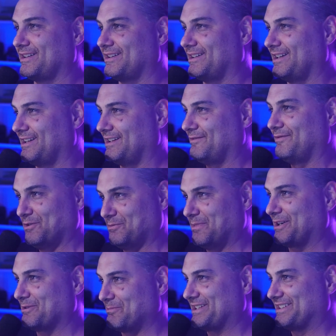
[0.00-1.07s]
and a
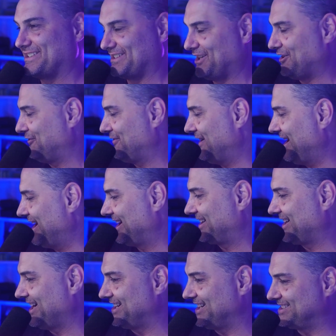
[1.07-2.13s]
filmmaker myself, I
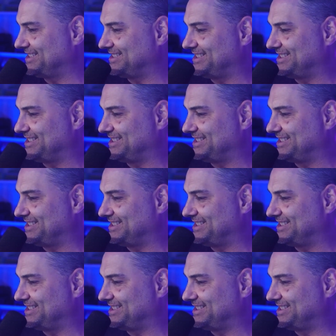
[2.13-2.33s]
kind of